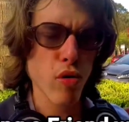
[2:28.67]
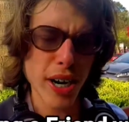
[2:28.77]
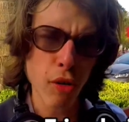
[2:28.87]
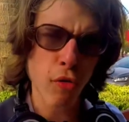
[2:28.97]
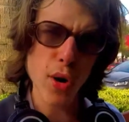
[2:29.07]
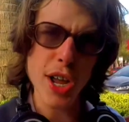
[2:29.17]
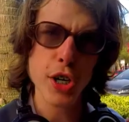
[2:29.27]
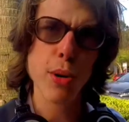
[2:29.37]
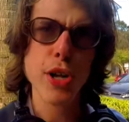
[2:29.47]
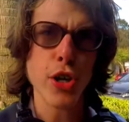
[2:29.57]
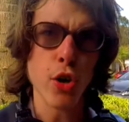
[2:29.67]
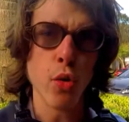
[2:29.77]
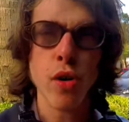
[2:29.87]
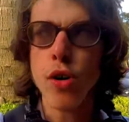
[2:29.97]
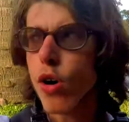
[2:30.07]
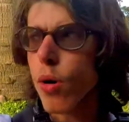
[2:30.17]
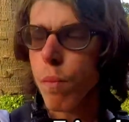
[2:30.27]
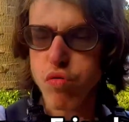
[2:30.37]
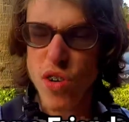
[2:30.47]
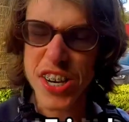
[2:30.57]
bring a friend with you.
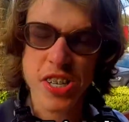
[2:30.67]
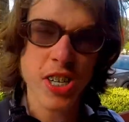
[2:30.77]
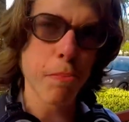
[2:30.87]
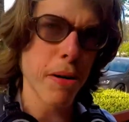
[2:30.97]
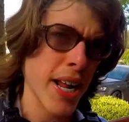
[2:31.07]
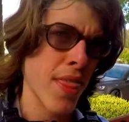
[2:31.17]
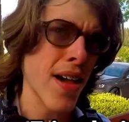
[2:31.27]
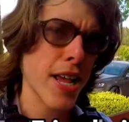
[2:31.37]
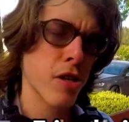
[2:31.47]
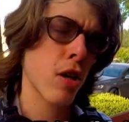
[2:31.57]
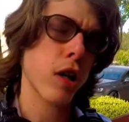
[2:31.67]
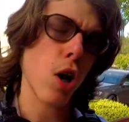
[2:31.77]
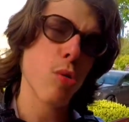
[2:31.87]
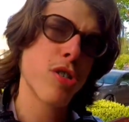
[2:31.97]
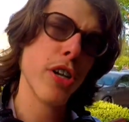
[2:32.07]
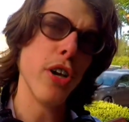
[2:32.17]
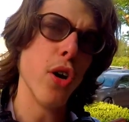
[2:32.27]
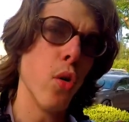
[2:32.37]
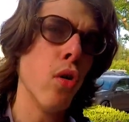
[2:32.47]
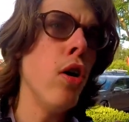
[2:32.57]
Bring somebody that is close to
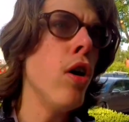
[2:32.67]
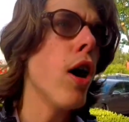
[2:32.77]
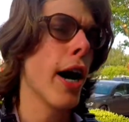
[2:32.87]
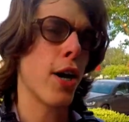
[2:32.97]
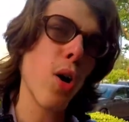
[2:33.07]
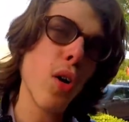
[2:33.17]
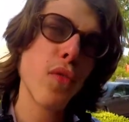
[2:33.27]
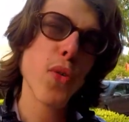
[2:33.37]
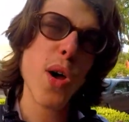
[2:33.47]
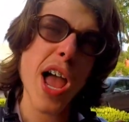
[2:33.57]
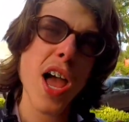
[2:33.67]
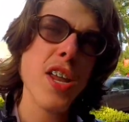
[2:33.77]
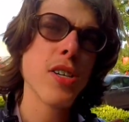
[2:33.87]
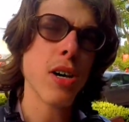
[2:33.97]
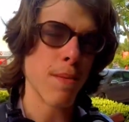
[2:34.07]
you, a good friend,